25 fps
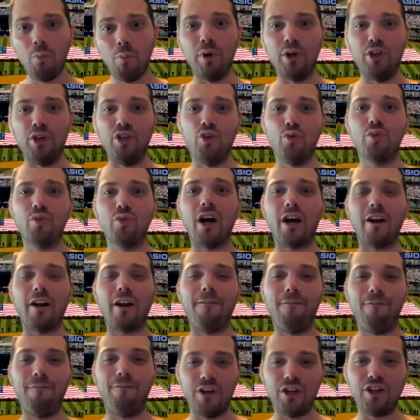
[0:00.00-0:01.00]
but you
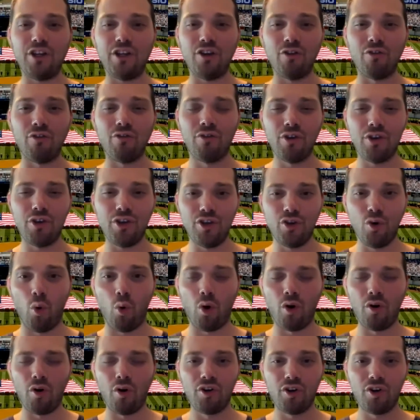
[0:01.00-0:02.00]
gotta figure
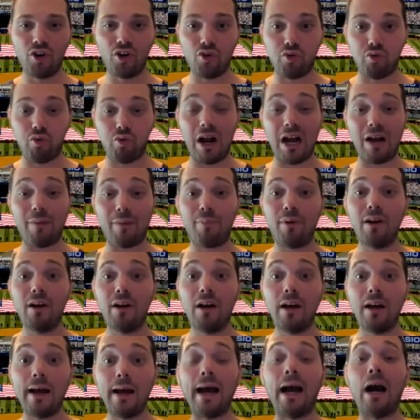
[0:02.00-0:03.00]
your crap
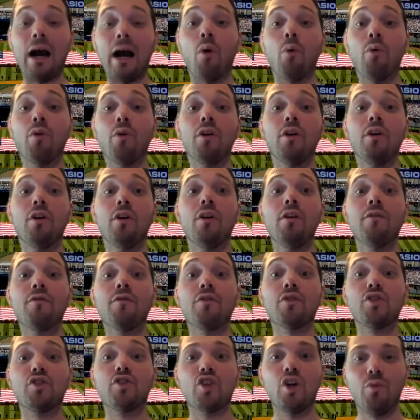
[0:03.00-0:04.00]
out.
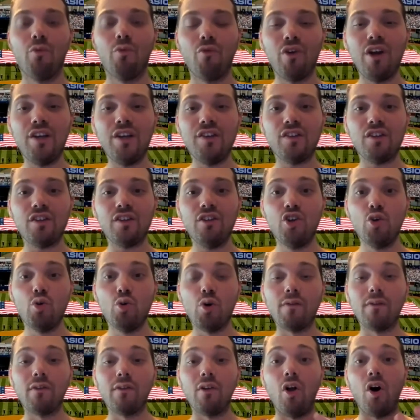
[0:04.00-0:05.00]
For some reason,
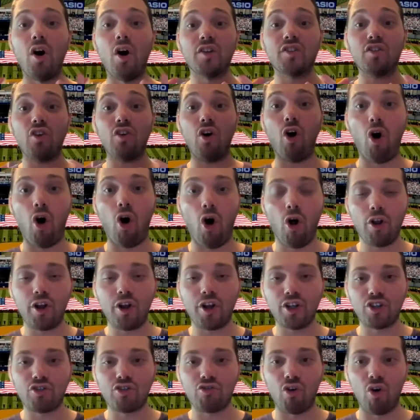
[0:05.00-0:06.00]
you have lost all
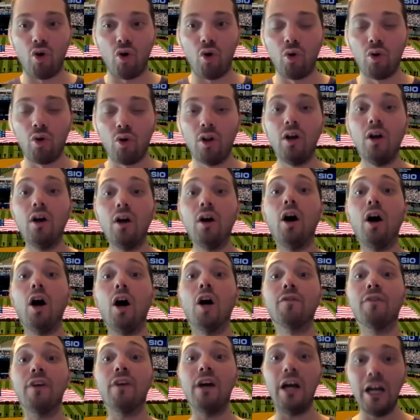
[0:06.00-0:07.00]
control
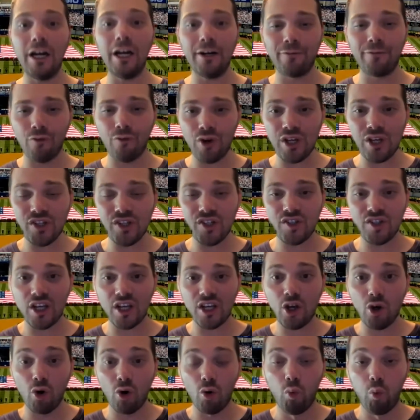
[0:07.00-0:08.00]
of every
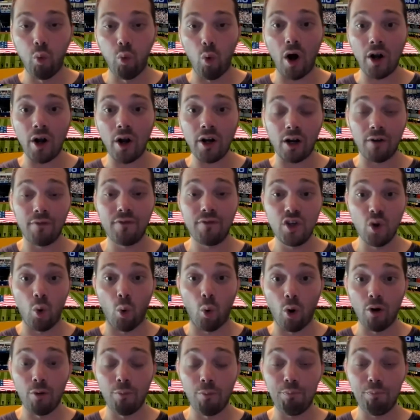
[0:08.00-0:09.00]
single one of
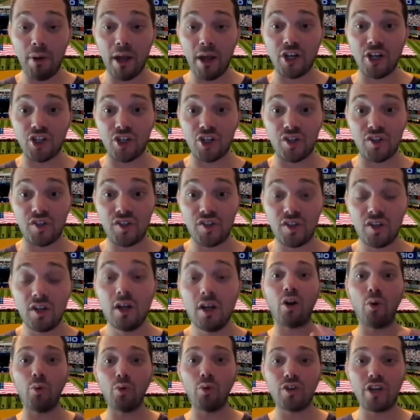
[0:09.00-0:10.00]
your pitches.
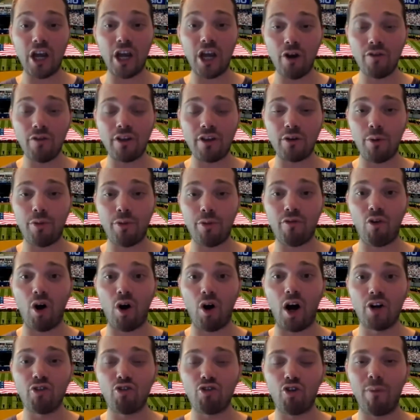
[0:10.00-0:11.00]
I don't care that you throw
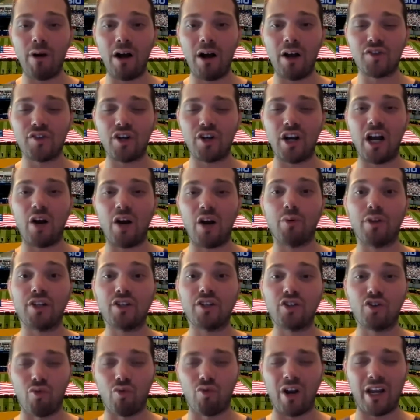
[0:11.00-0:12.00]
100 miles an hour.
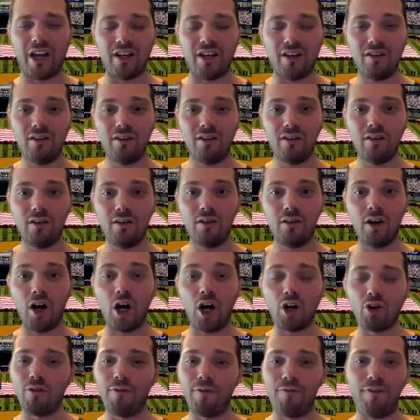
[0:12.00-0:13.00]
That's great.
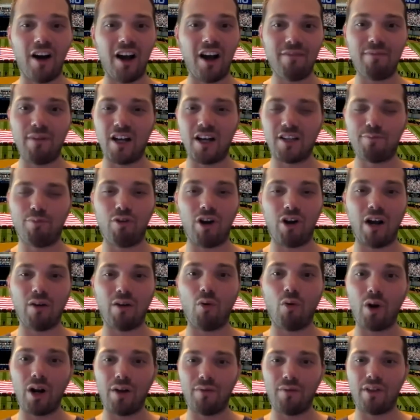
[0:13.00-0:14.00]
105 miles per
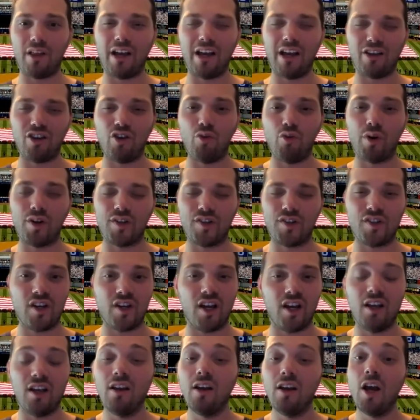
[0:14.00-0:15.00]
hour, whatever the heck you want to
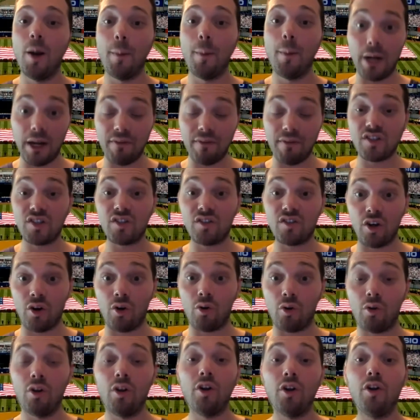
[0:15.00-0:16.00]
say. But even
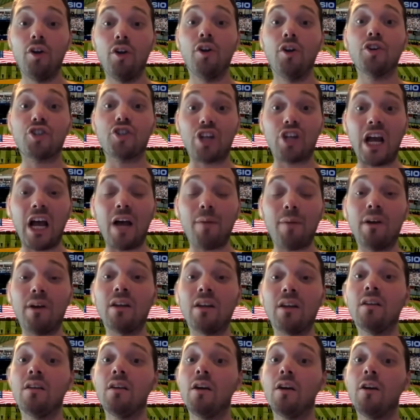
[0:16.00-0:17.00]
still,
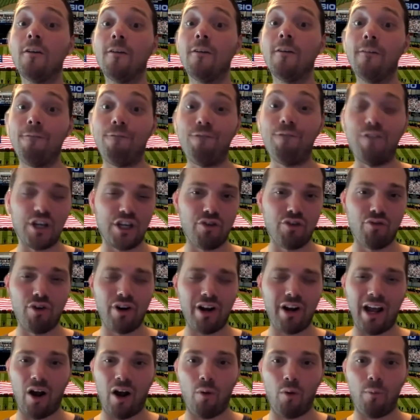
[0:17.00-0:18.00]
Chapman, figure
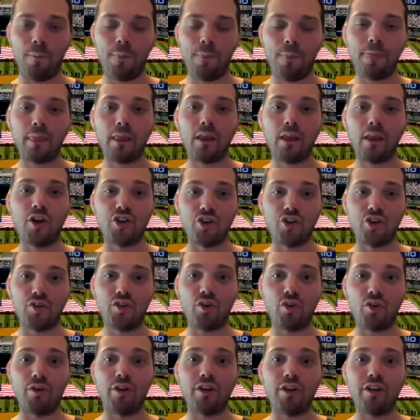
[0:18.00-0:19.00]
it out. Because you're
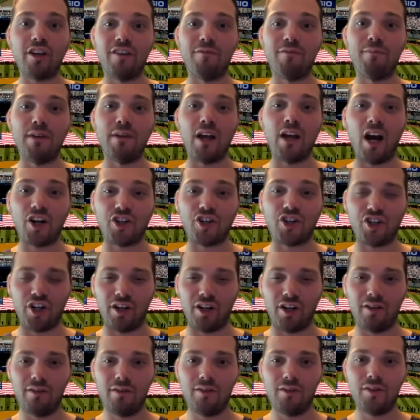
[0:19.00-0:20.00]
starting to give me
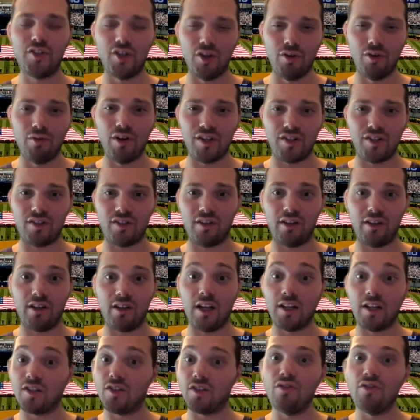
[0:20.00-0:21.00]
agita.
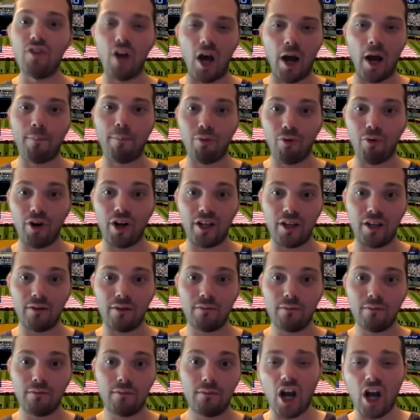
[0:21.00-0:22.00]
Seriously, it's not pretty.
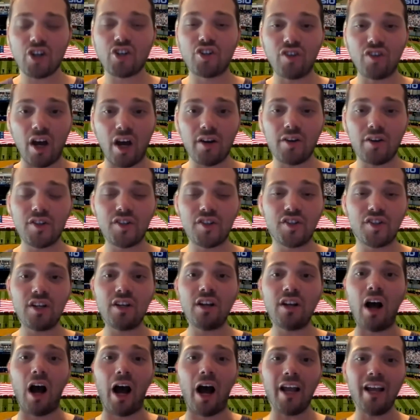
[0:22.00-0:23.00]
Josh
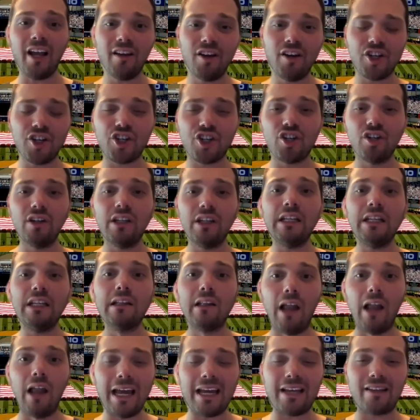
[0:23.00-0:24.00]
Donaldson, I initially
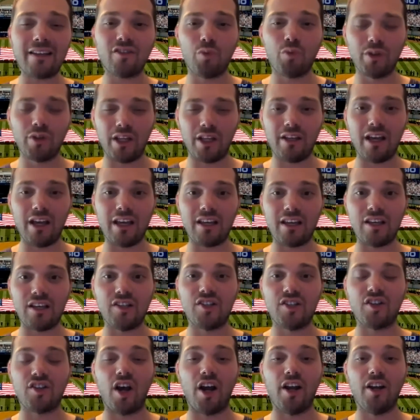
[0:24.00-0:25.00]
liked when the
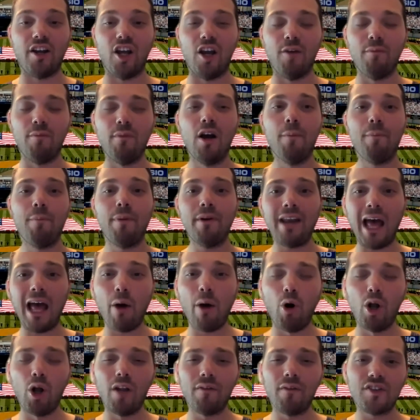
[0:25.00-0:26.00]
Yankees signed him, but
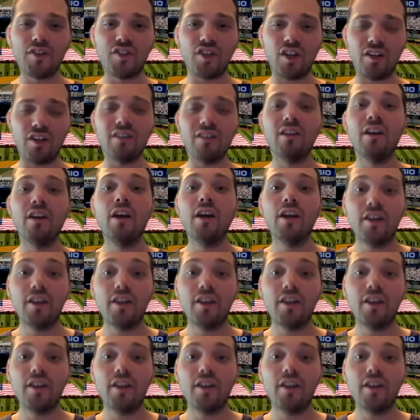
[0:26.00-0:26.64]
now all of a sudden,